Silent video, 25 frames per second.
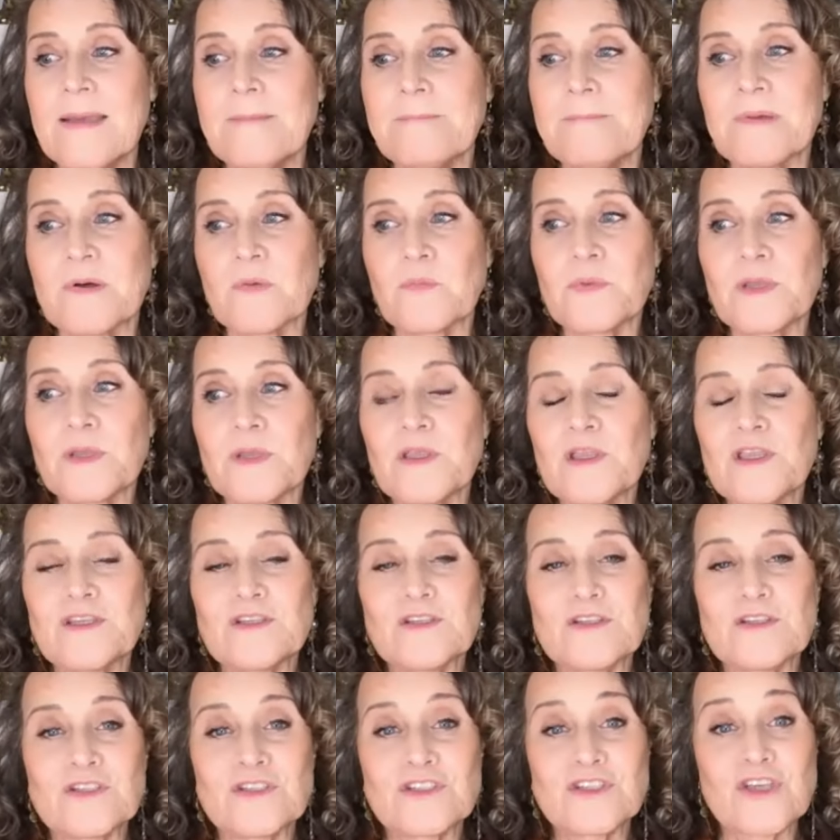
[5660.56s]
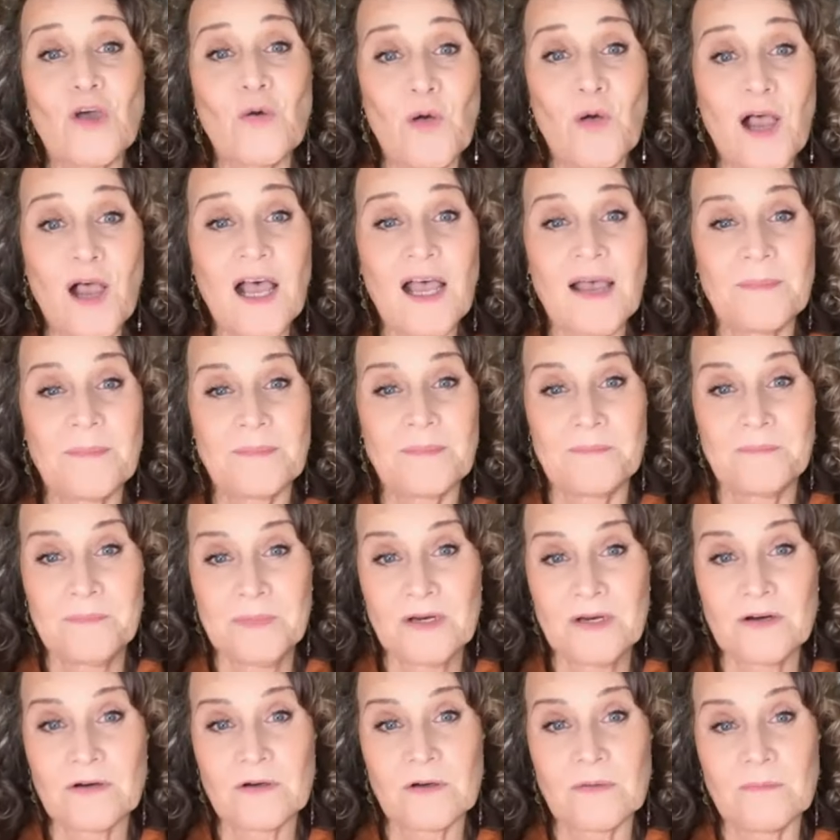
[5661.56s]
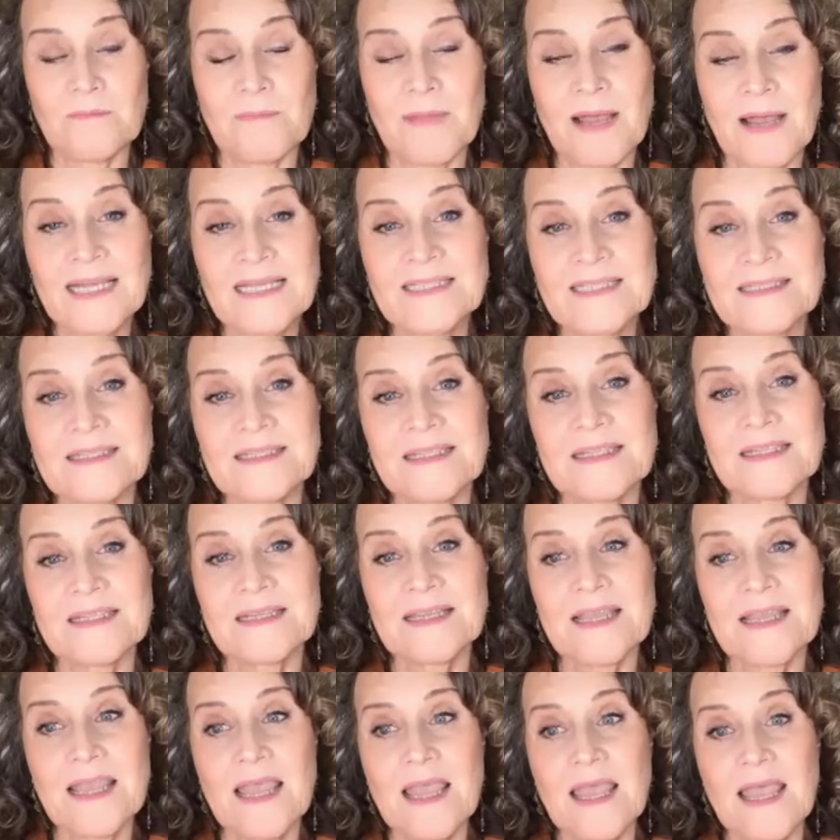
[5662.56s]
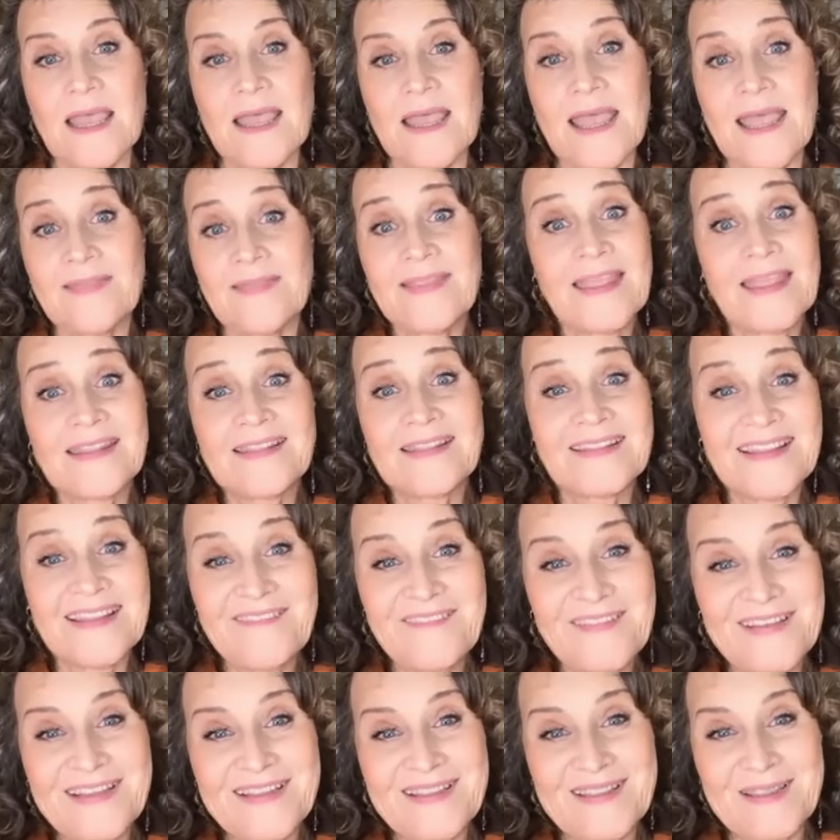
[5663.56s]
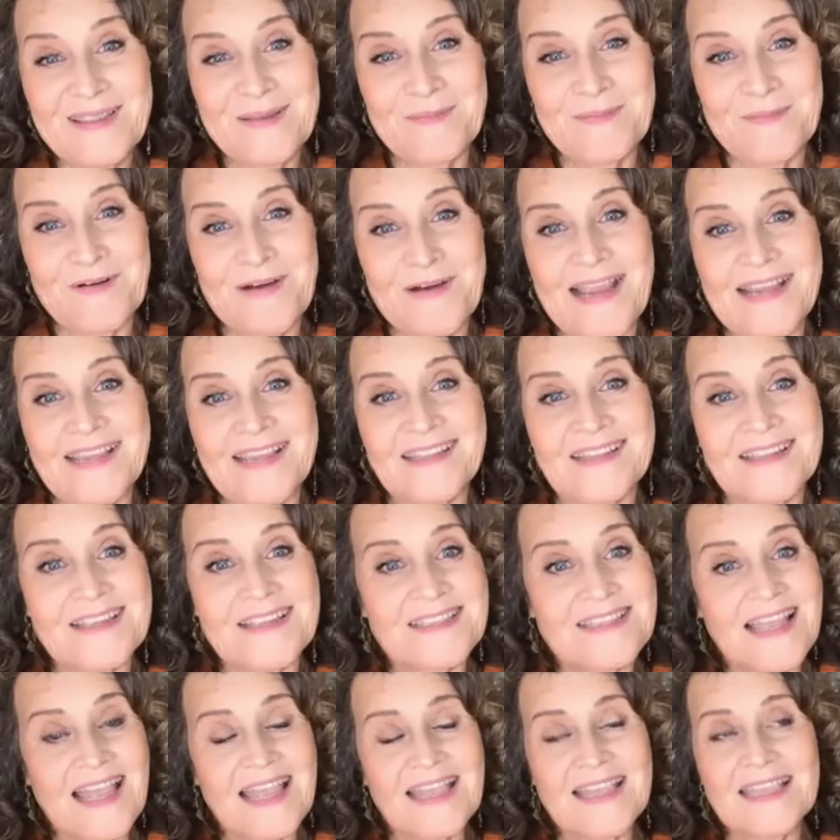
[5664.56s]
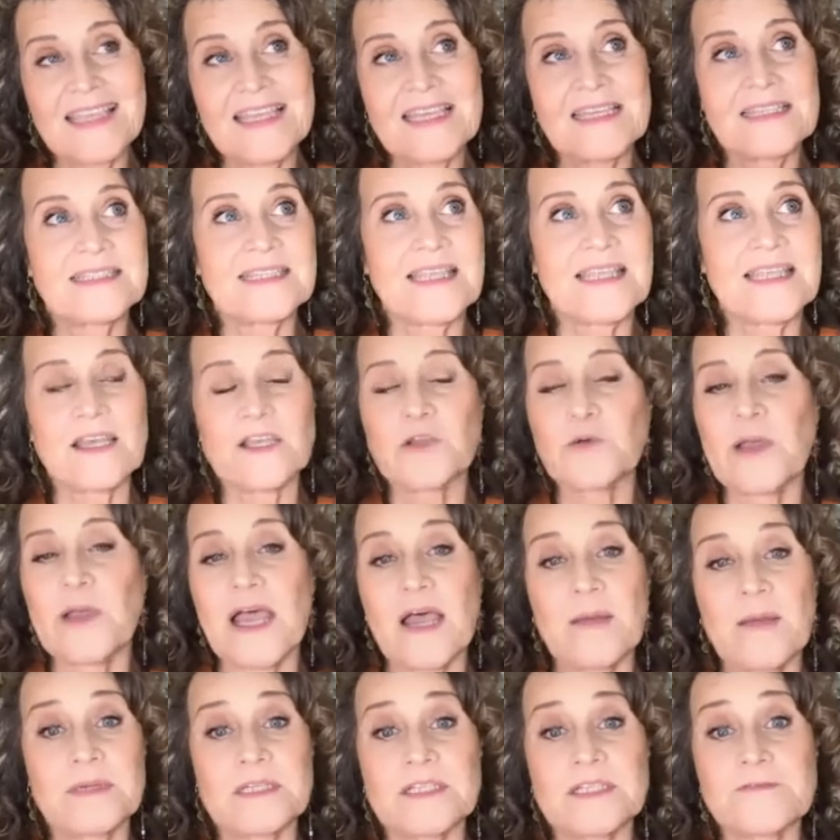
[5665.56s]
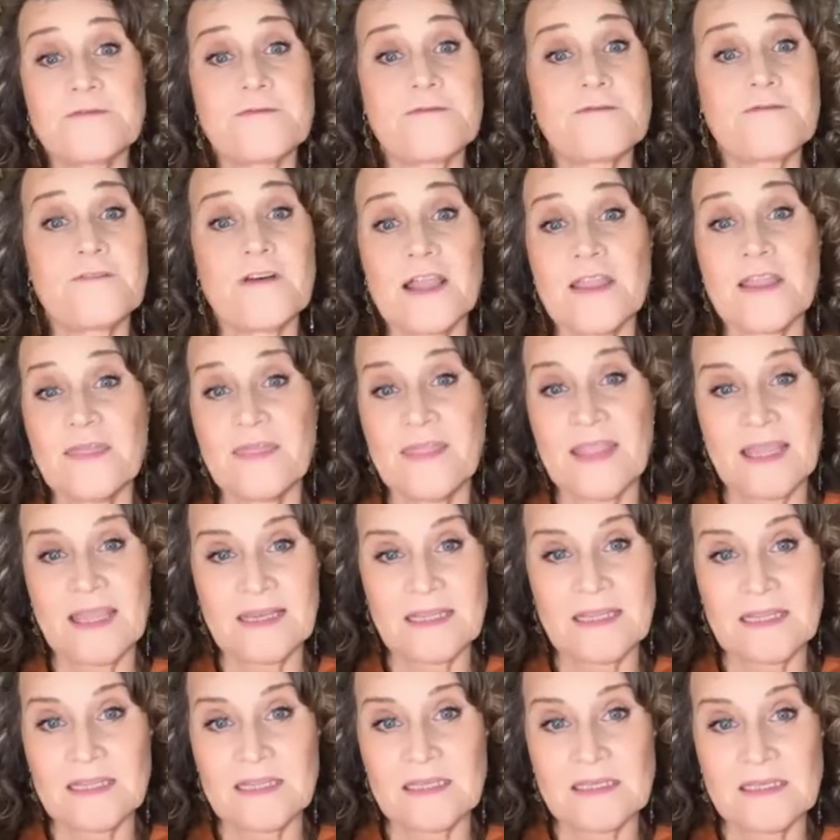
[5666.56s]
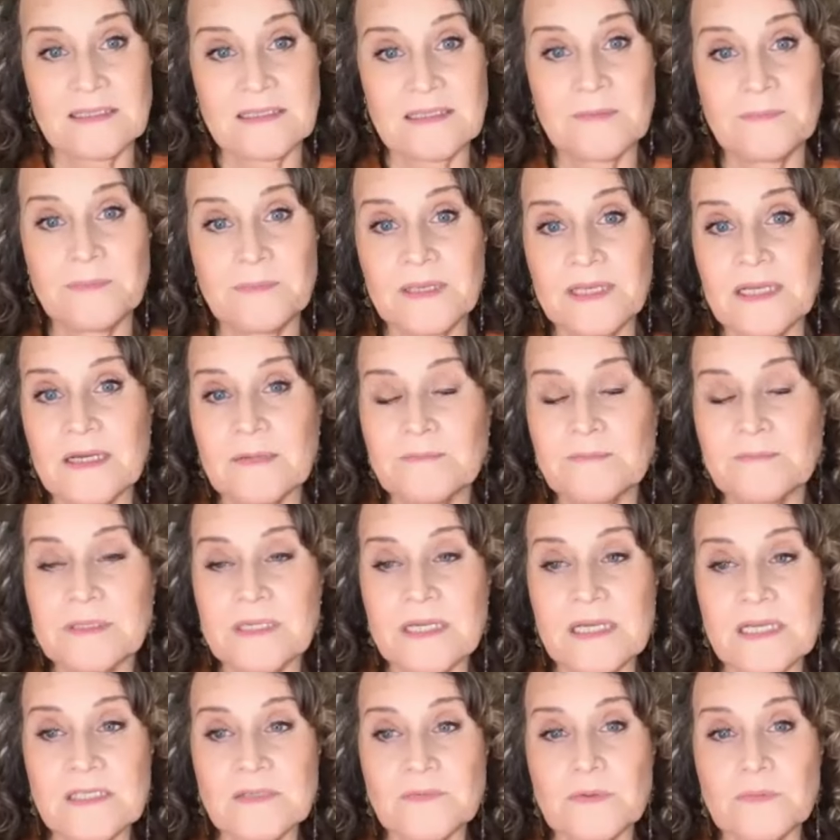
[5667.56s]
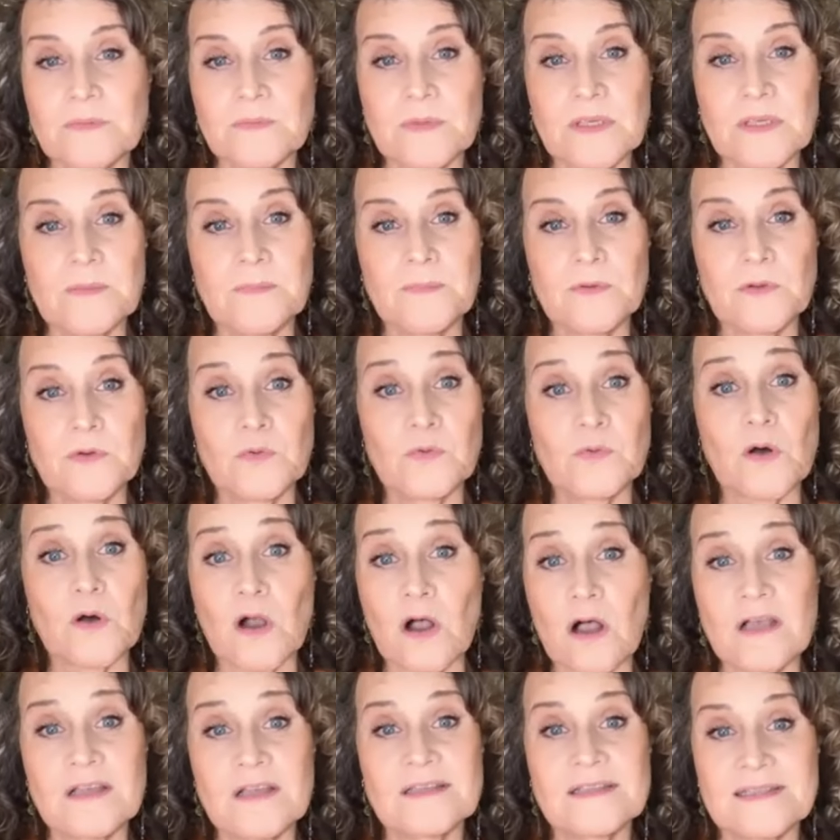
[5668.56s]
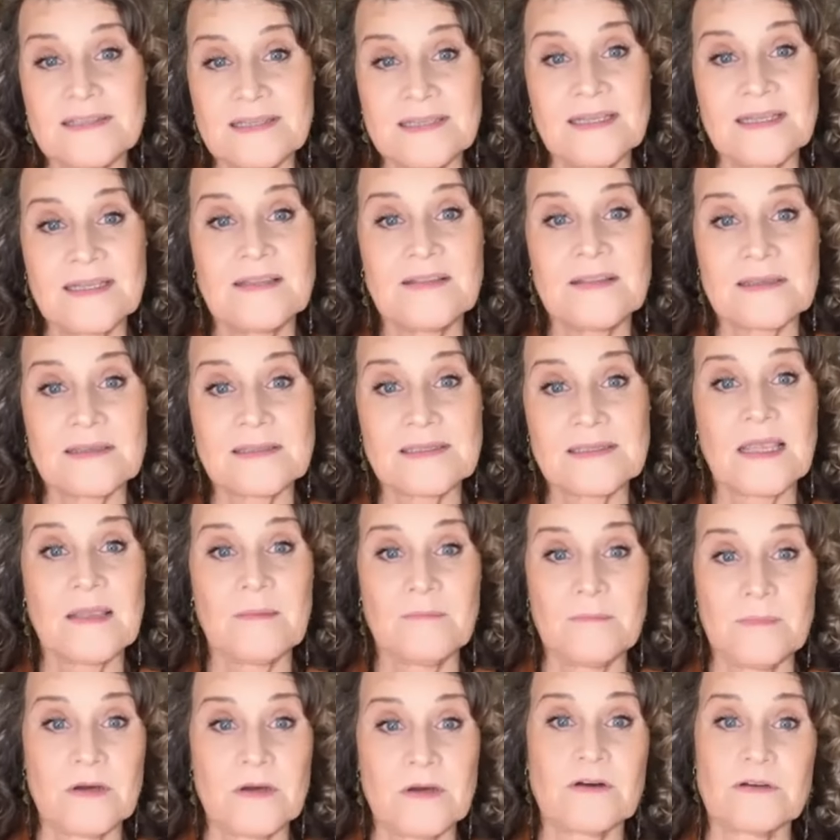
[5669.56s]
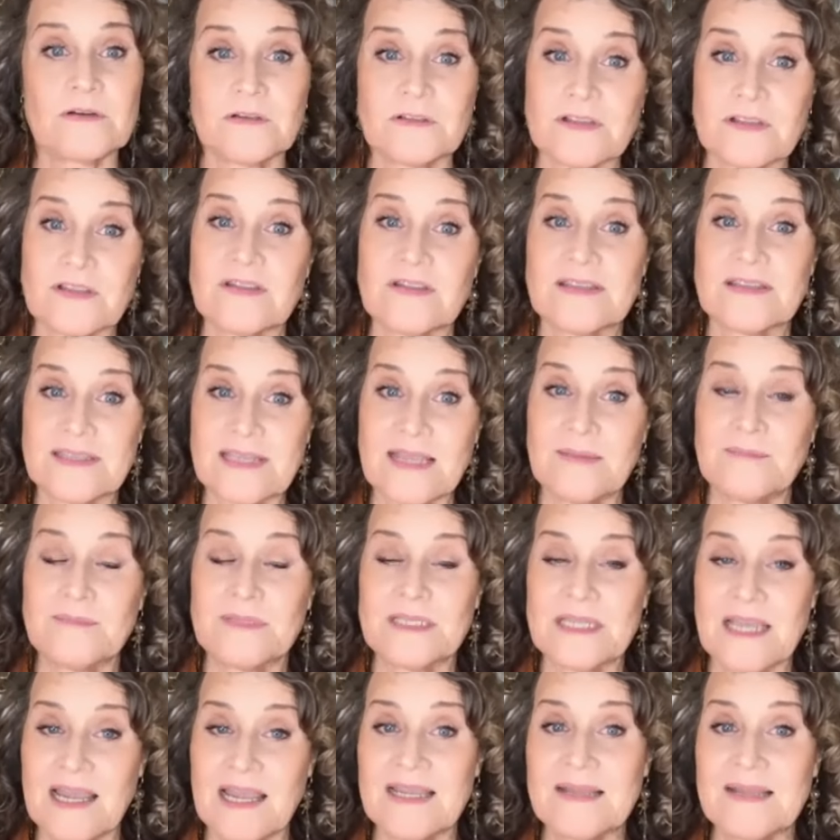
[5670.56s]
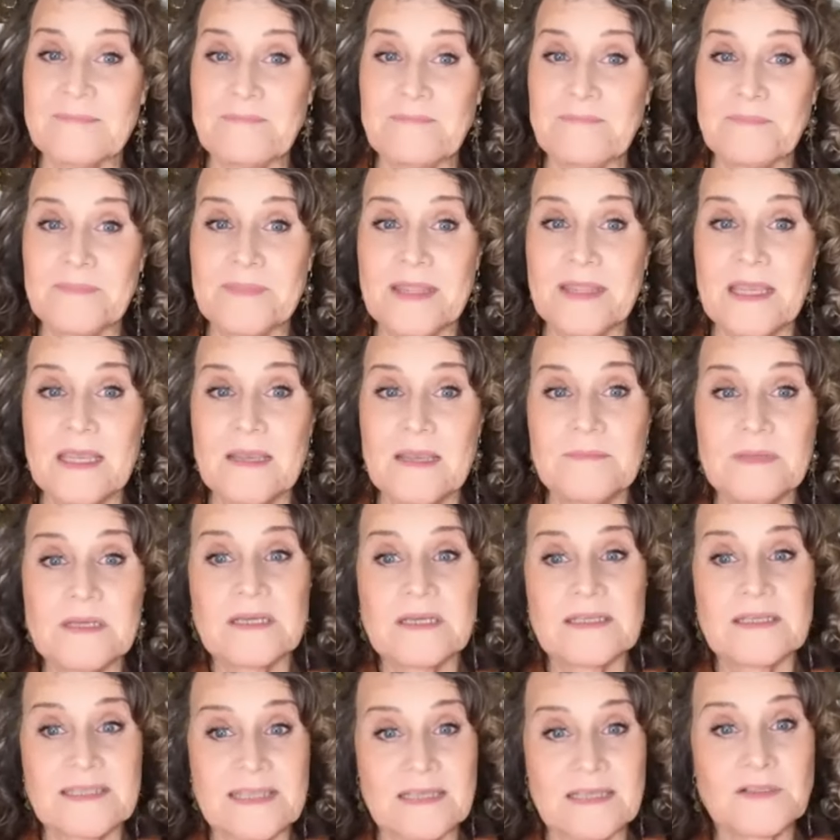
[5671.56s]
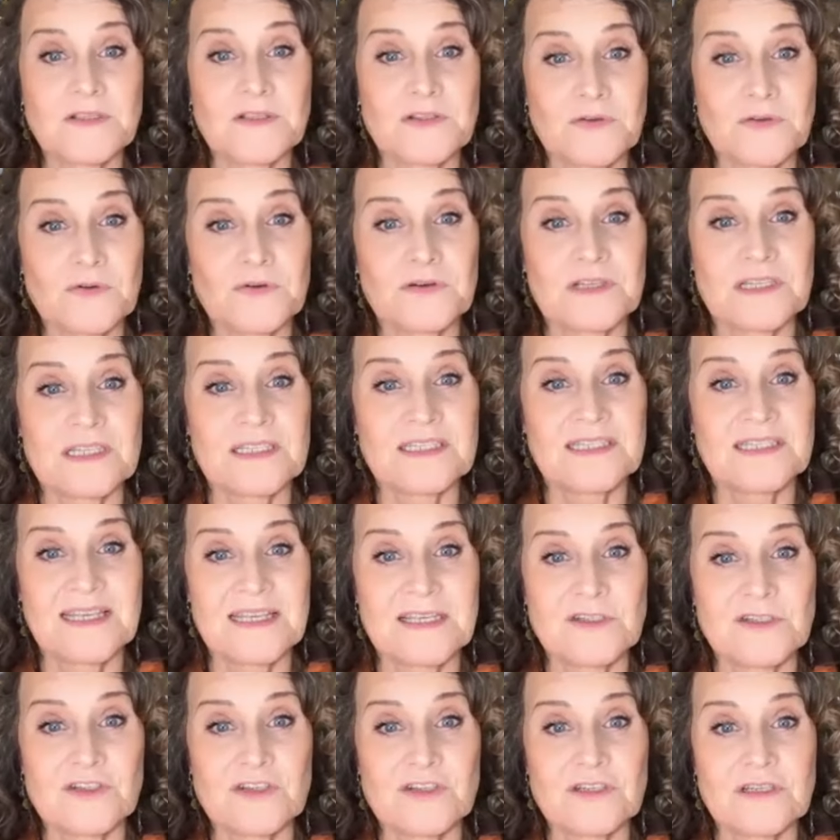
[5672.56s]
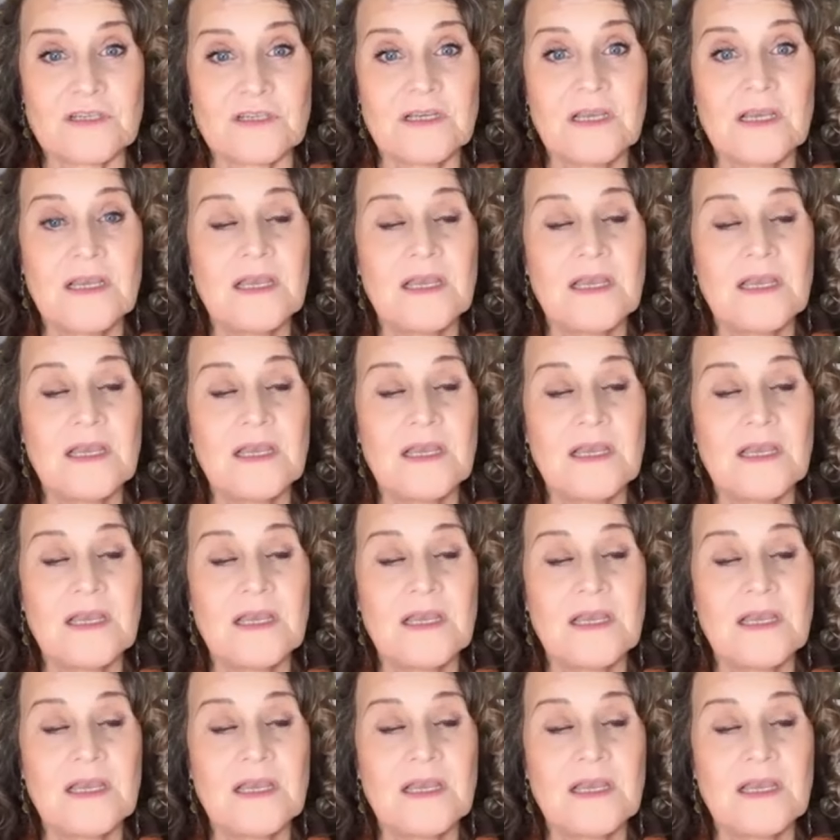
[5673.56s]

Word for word: but we show up miracle-minded and then living the miraculous. I can't tell you how much fun that is to be in a place with people who are all seeing the same miracles at the same time, because that's the orientation.